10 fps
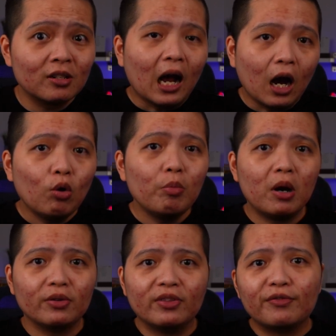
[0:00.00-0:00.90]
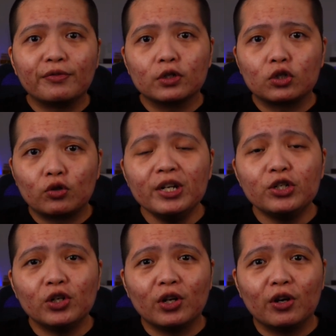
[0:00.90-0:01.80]
How about the
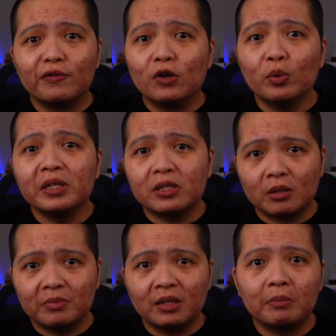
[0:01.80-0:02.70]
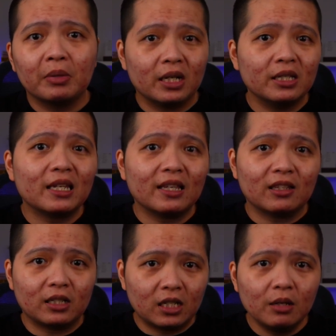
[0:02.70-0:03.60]
frustration knowing something but it's at the
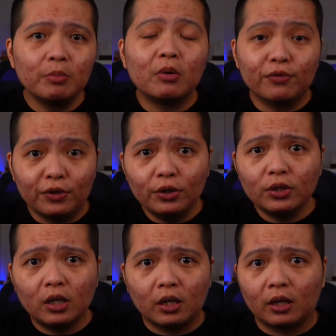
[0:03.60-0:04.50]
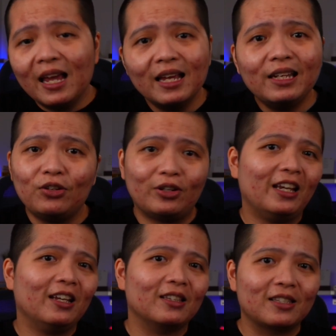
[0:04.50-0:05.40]
tip of your tongue and you
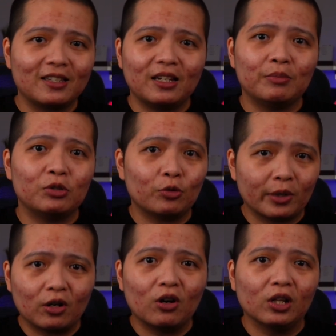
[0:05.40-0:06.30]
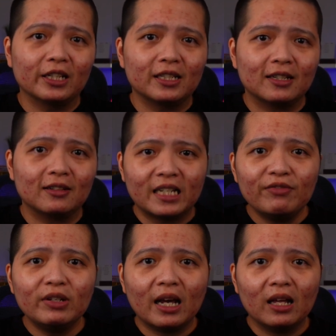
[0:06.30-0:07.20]
can't seem to recall it?
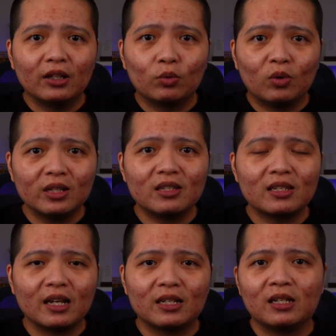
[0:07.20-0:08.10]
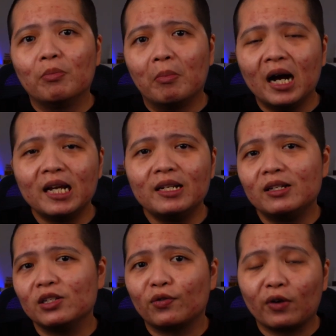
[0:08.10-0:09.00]
David Allen once said, "Your mind
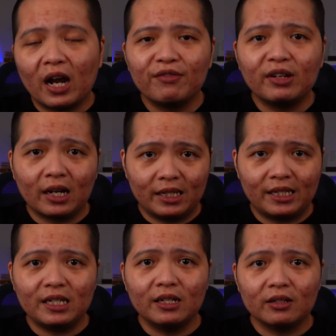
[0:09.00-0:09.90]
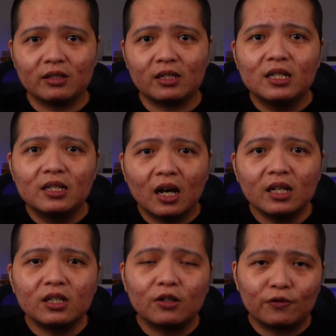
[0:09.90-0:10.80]
is for having ideas,
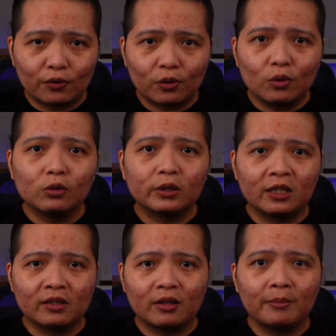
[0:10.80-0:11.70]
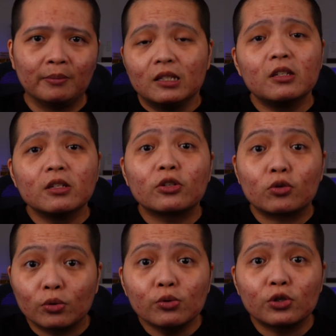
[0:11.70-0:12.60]
not for holding them." This is
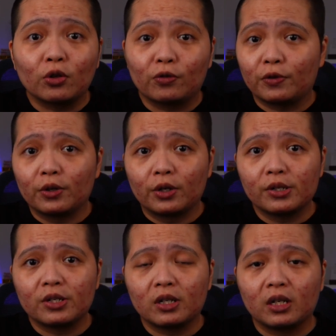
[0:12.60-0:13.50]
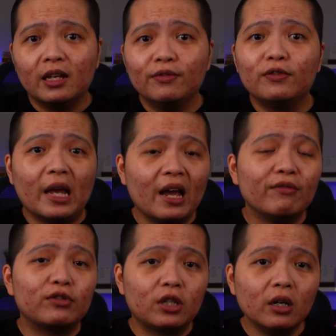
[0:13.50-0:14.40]
crucial for nursing. If you
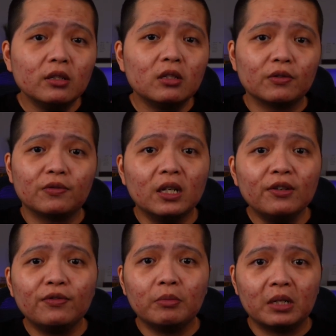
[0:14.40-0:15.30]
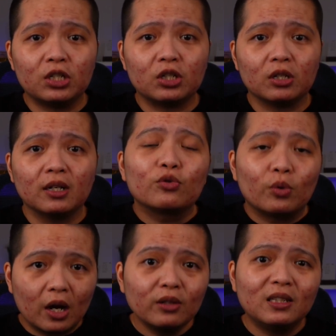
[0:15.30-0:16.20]
have tons of information
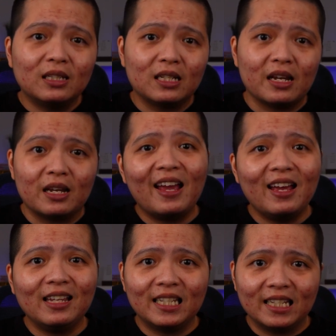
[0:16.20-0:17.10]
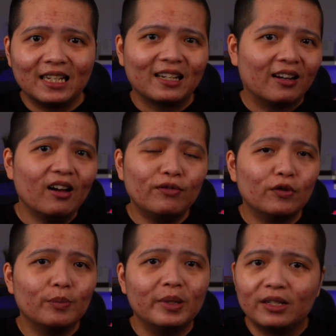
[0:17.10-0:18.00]
throughout the day and God
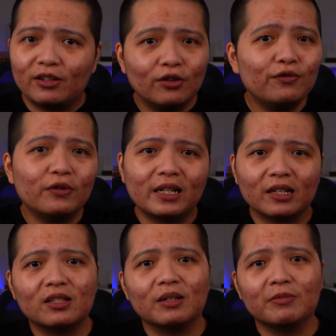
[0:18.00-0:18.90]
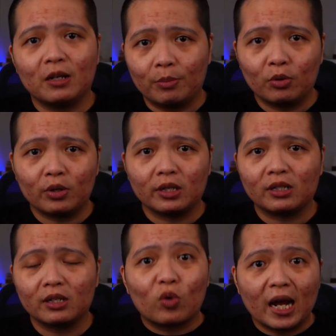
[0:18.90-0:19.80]
forbid you forget something important,
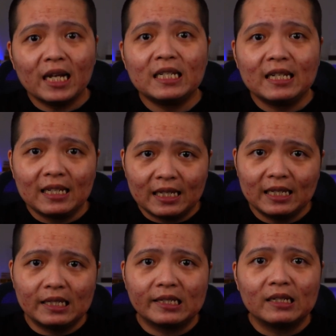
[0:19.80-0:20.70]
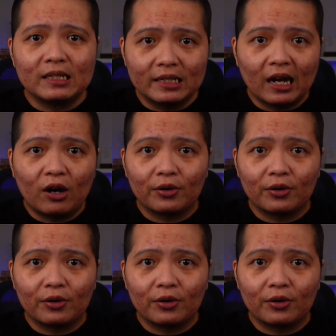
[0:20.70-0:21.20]
write it down.